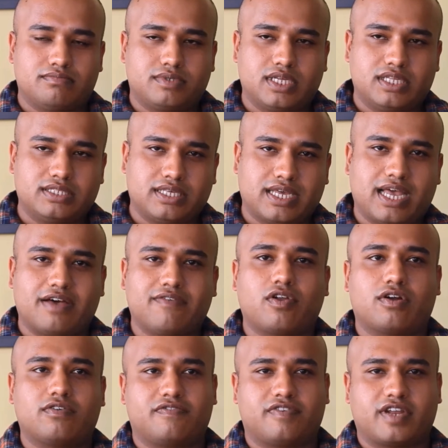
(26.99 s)
Since I have a
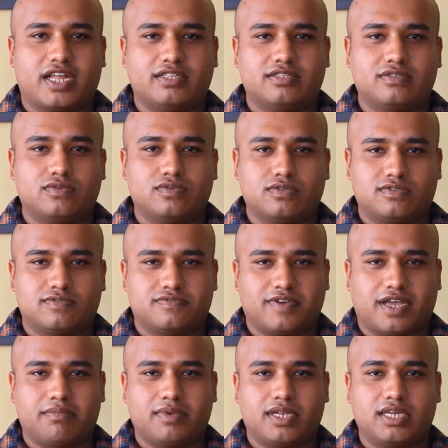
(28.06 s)
lot of friends whose
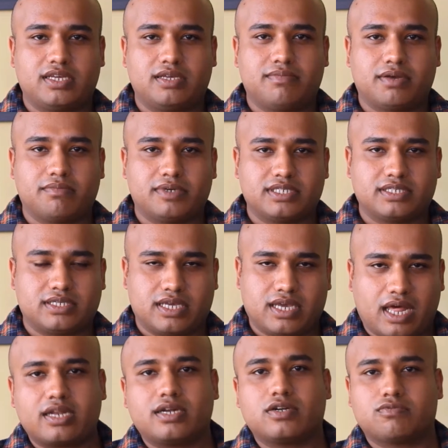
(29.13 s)
family members
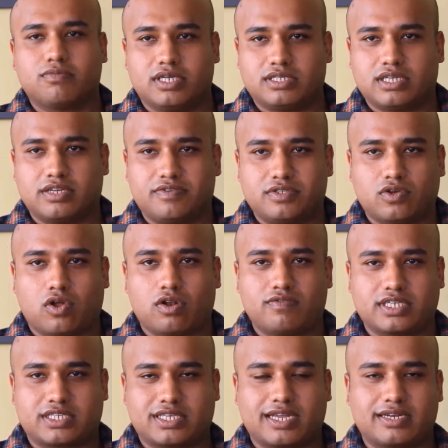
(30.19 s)
are into Merchant Navy, so
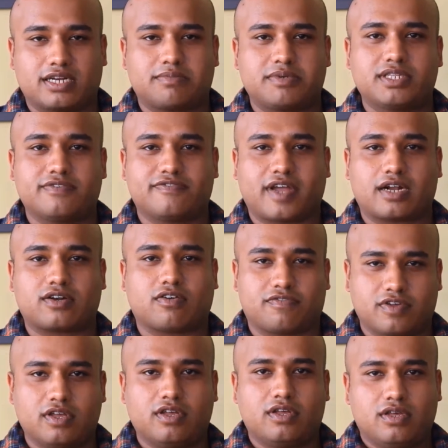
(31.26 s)
always excited me the fact
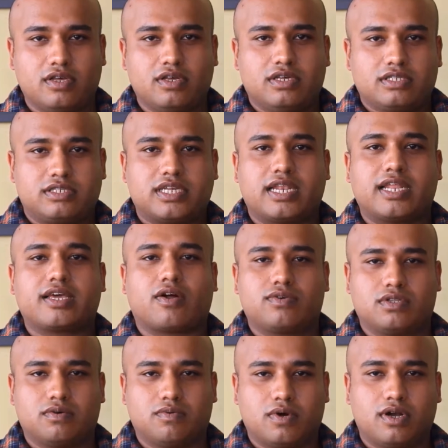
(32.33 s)
of sailing
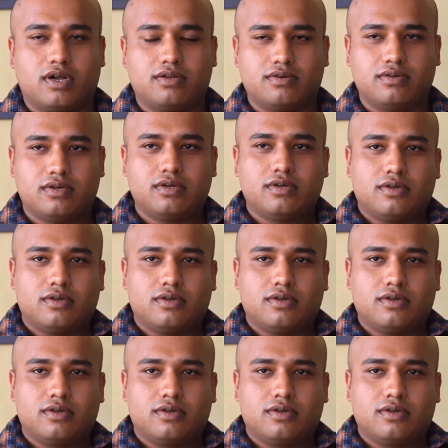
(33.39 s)
around the world.